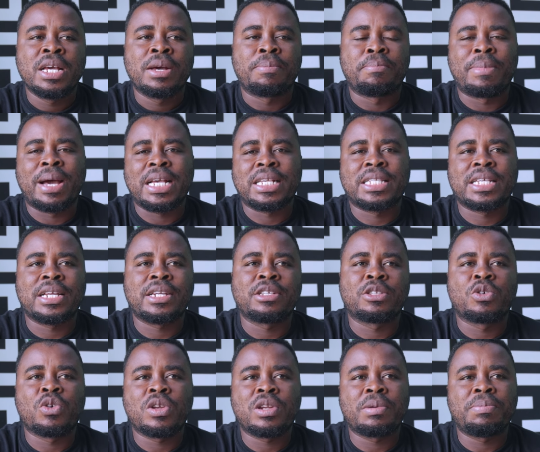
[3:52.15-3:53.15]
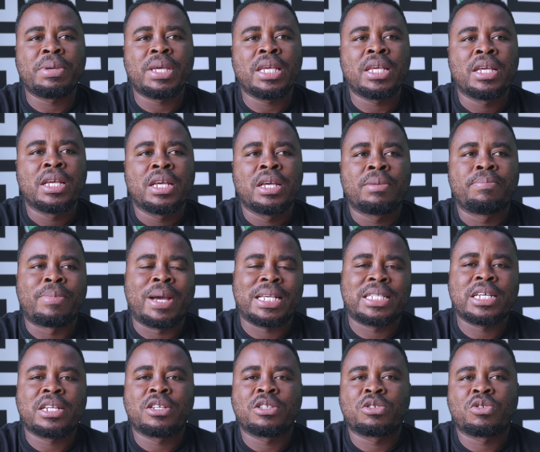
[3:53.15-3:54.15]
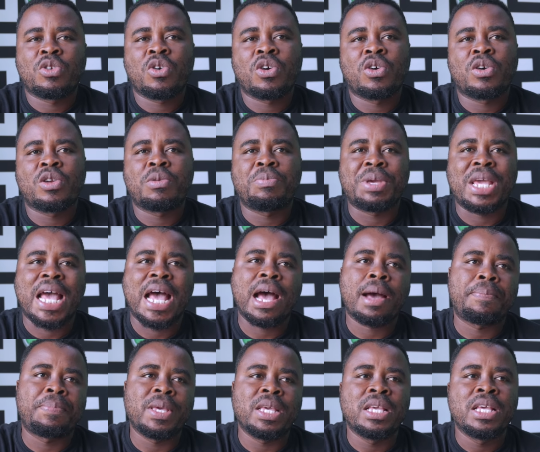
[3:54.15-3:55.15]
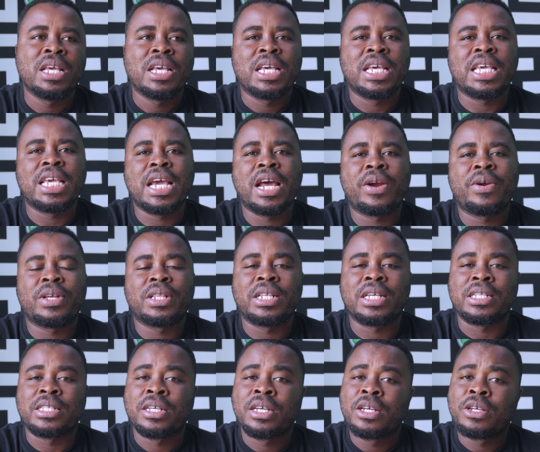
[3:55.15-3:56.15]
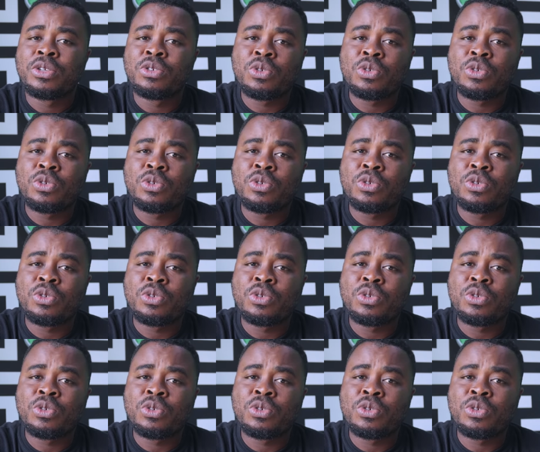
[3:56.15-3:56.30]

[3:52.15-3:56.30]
My son is going to be, my son is not going to be happy hearing this.